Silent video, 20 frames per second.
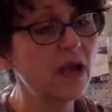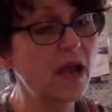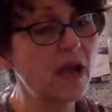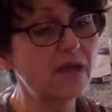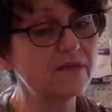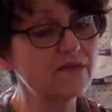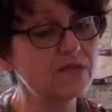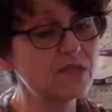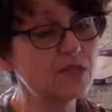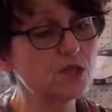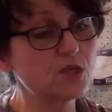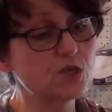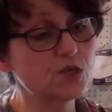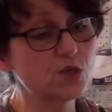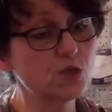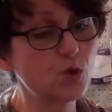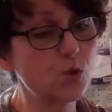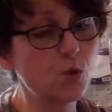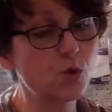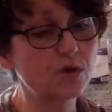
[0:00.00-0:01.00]
I've stitched
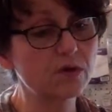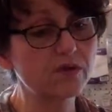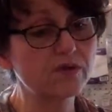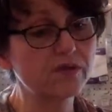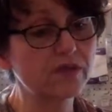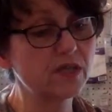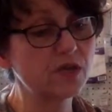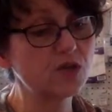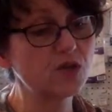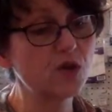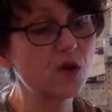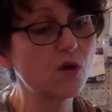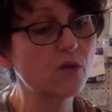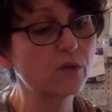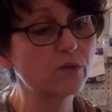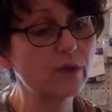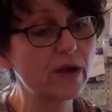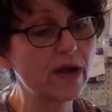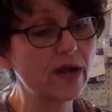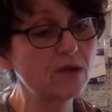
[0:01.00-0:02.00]
1/4 inch all
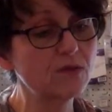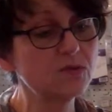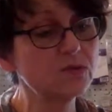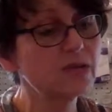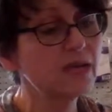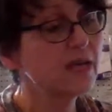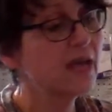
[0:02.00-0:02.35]
around,